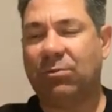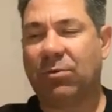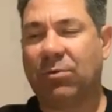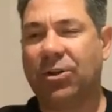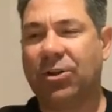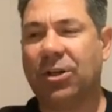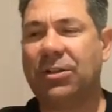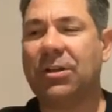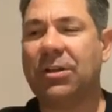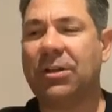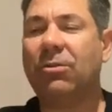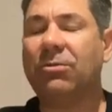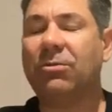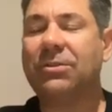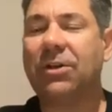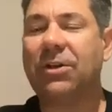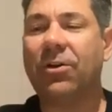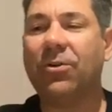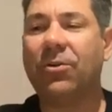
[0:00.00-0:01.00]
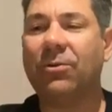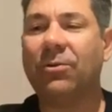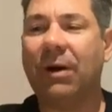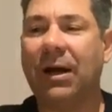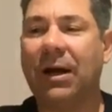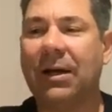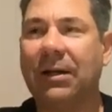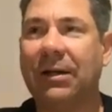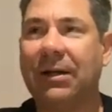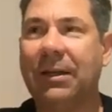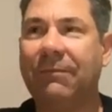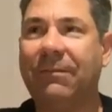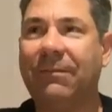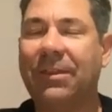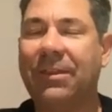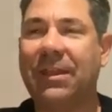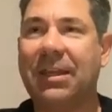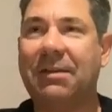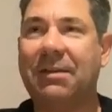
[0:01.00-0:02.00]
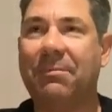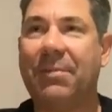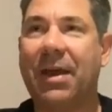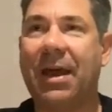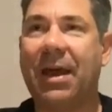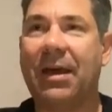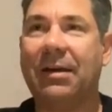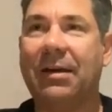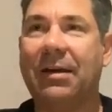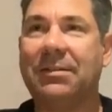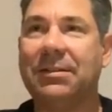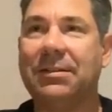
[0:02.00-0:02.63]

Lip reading: I chose. And also, if you think about